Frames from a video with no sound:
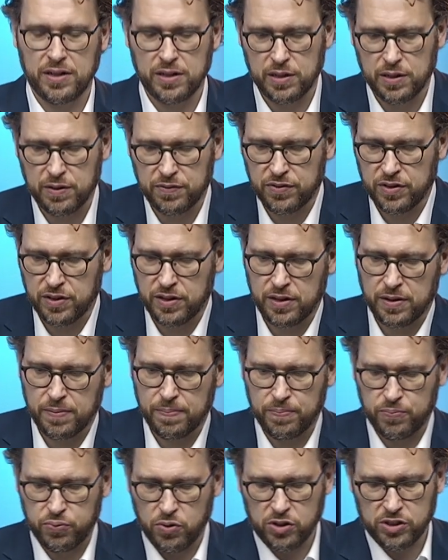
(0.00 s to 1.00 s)
of the
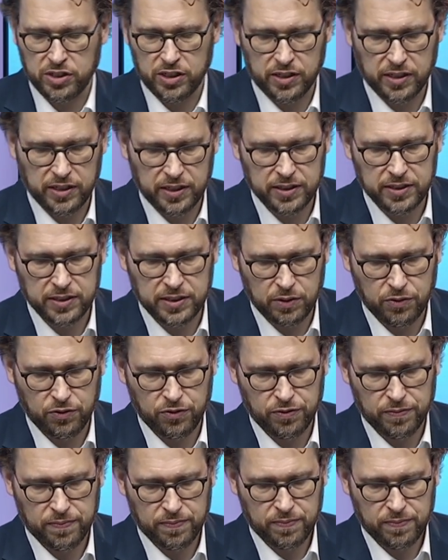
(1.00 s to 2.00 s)
project itself.